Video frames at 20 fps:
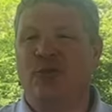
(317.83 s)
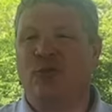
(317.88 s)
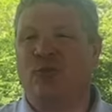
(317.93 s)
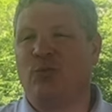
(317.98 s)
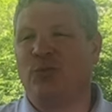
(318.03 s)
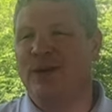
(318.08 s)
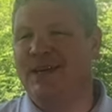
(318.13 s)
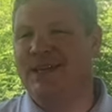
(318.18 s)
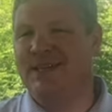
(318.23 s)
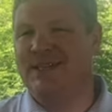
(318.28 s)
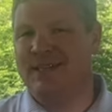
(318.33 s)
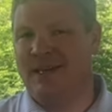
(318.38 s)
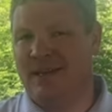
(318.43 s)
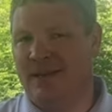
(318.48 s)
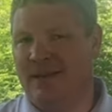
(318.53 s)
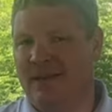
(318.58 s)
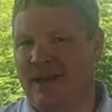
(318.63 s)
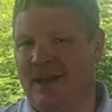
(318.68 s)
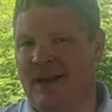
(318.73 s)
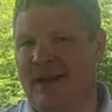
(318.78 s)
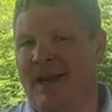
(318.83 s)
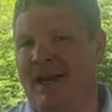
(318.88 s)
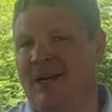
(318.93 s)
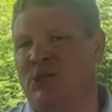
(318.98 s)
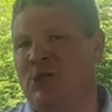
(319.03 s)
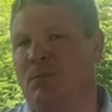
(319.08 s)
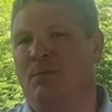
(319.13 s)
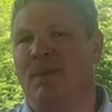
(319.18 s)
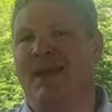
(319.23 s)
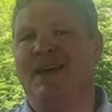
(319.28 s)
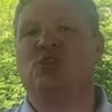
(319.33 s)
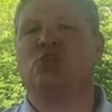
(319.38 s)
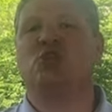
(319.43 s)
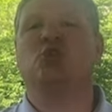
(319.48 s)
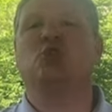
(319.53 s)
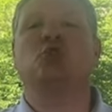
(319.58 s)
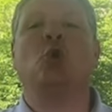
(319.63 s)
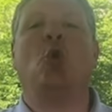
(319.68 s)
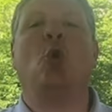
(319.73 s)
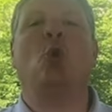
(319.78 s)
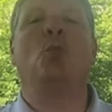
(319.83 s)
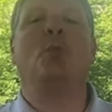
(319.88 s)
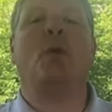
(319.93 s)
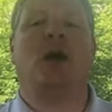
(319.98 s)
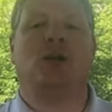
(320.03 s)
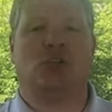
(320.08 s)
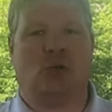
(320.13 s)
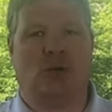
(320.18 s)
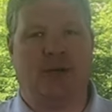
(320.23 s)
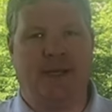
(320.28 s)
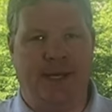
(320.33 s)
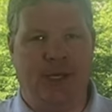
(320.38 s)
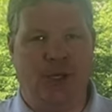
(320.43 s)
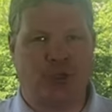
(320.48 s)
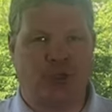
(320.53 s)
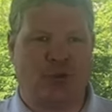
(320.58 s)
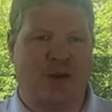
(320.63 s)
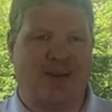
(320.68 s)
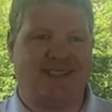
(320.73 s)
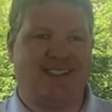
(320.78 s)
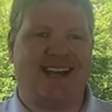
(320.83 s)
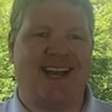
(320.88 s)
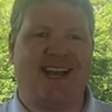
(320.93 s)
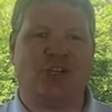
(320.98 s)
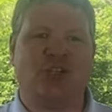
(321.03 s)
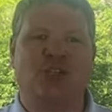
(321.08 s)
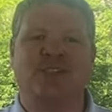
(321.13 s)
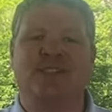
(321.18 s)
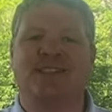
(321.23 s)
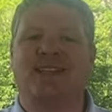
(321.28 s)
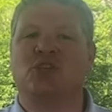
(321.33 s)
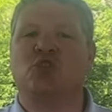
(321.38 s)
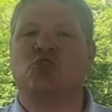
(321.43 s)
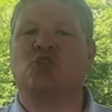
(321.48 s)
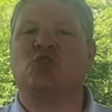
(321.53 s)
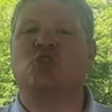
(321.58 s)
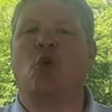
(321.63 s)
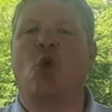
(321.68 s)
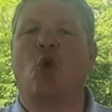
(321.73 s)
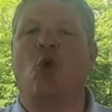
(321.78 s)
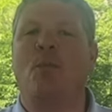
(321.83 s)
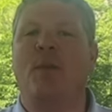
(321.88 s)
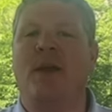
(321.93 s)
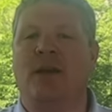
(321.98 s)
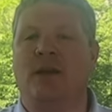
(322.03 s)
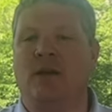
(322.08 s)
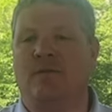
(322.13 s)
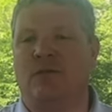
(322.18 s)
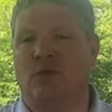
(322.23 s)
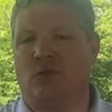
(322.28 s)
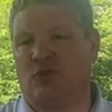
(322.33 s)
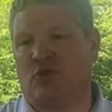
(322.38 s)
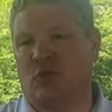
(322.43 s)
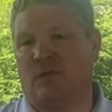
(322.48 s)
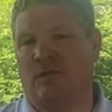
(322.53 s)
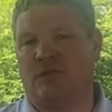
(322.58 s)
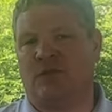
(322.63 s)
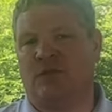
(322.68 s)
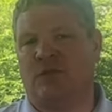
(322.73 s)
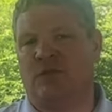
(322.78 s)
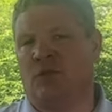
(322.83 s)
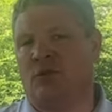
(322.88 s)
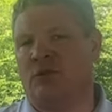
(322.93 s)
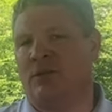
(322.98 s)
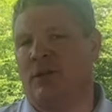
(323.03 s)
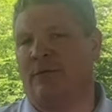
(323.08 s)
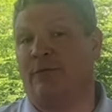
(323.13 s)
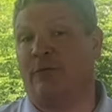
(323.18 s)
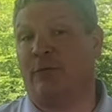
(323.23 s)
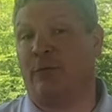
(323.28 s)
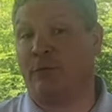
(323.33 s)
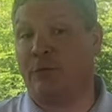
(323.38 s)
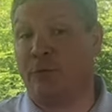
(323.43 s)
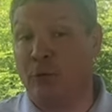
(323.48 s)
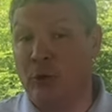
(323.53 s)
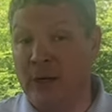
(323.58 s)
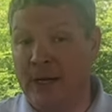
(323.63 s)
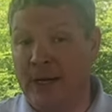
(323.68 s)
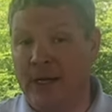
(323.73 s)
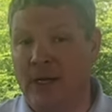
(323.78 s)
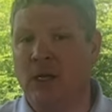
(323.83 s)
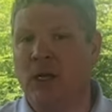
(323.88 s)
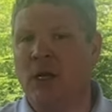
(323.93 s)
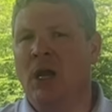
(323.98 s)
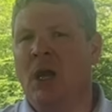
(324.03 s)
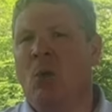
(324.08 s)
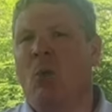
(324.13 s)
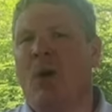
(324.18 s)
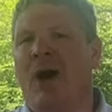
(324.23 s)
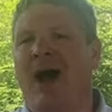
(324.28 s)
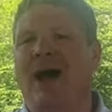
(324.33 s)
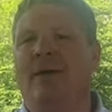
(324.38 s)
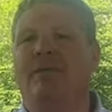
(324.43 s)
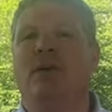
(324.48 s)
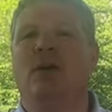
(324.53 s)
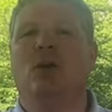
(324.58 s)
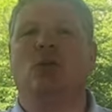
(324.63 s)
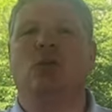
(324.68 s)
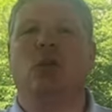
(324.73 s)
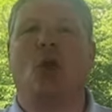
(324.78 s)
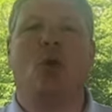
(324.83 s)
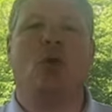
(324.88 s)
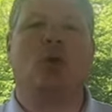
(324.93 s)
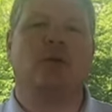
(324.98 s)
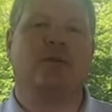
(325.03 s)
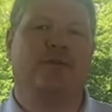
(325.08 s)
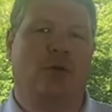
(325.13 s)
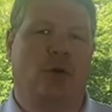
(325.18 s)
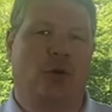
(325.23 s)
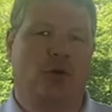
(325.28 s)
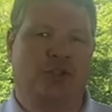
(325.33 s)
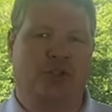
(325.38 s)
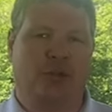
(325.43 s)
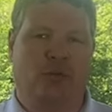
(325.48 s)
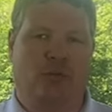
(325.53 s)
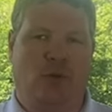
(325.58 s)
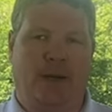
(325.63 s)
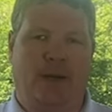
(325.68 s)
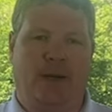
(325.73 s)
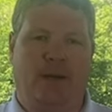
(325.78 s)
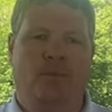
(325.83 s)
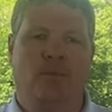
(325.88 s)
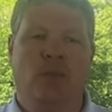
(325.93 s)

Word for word: The reason that an agent makes so much on each transaction is that so many of their services are done for free while having a low conversion rate.